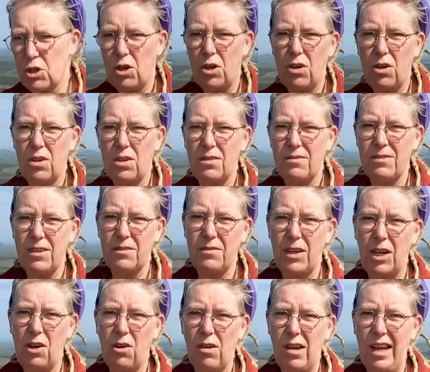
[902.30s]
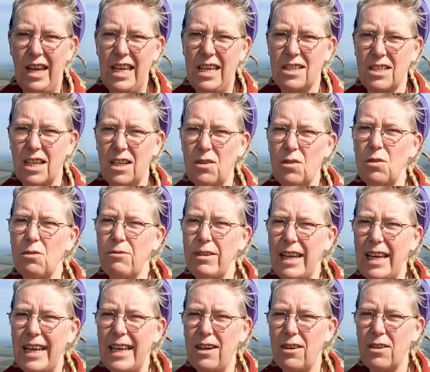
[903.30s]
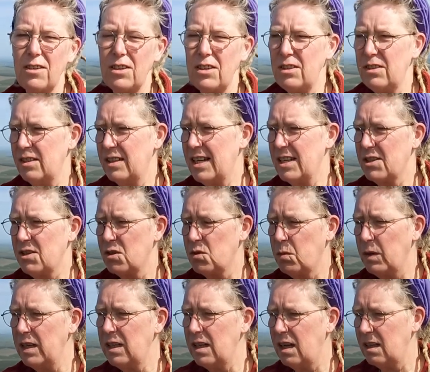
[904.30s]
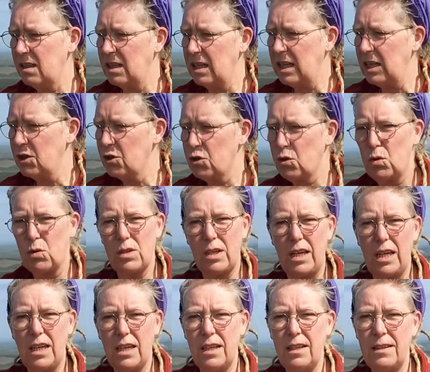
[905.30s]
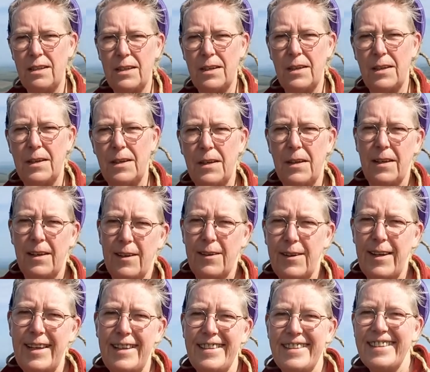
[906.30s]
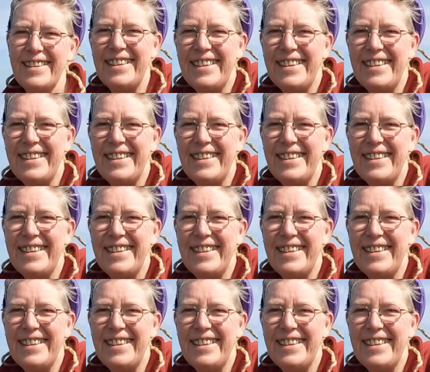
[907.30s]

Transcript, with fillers: are the, the longer hikes in, though, really, aren't they? Unless it's winter and you need a short hike in. Right.